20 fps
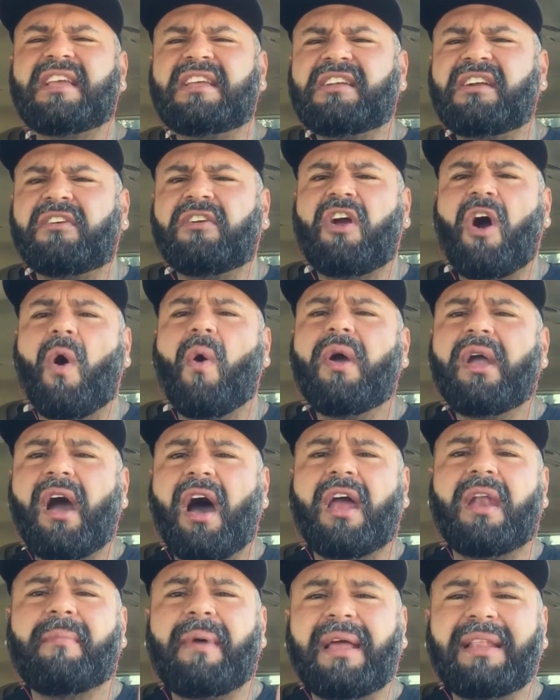that are going
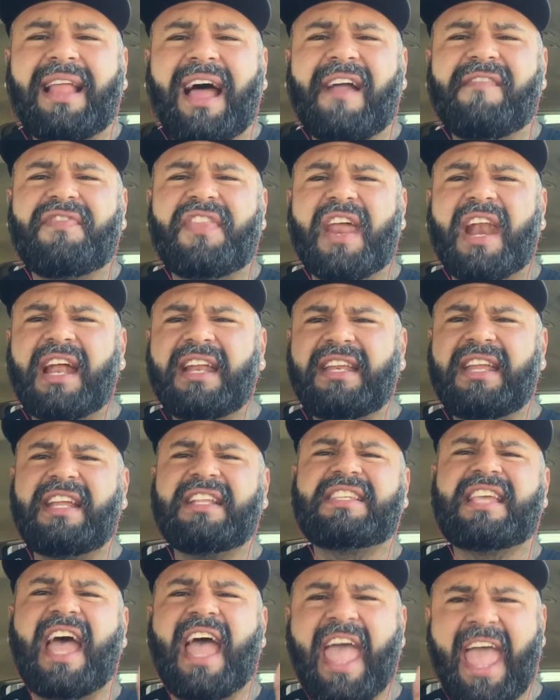on in my life that I
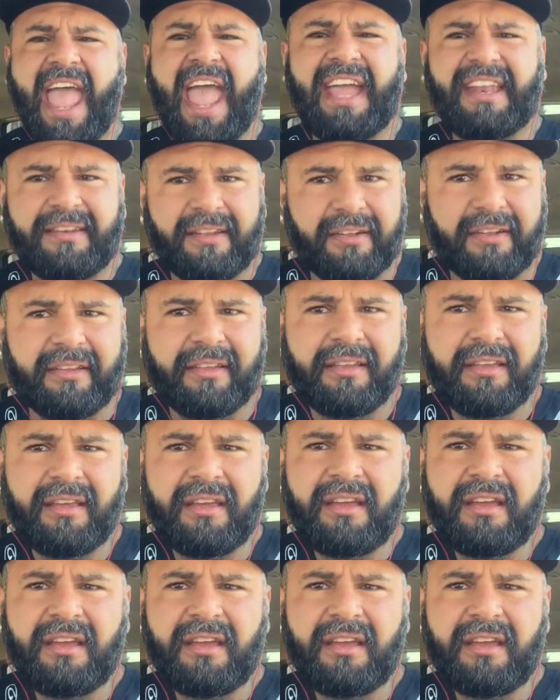need to handle